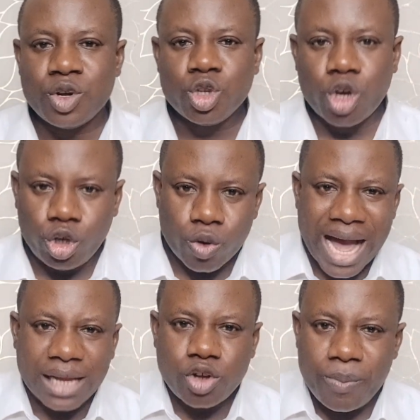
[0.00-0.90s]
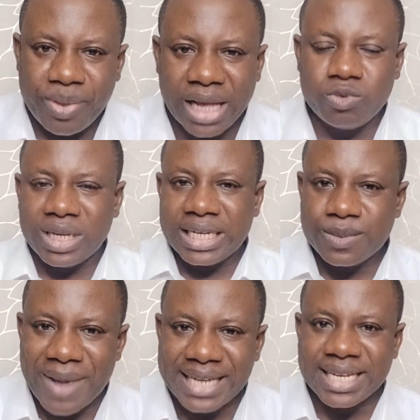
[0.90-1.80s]
So you can't operate with this
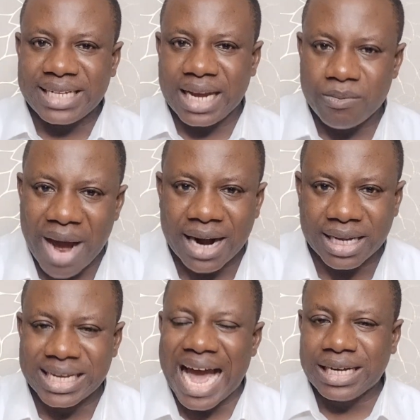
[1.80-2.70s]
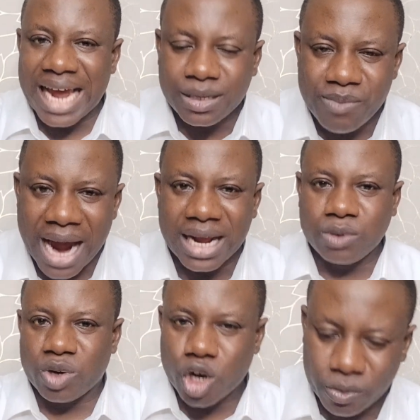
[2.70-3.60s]
mindset in marriage, and that marriage
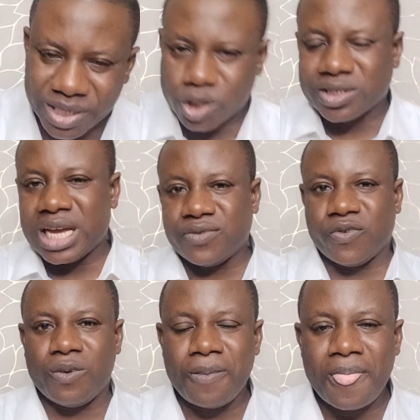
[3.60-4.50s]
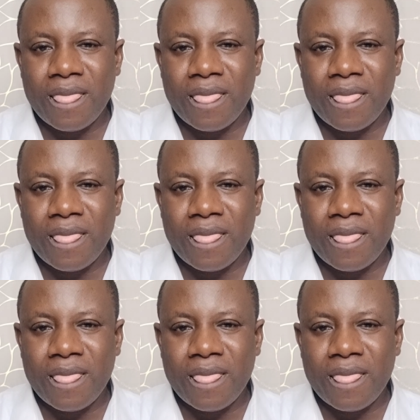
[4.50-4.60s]
will not be successful.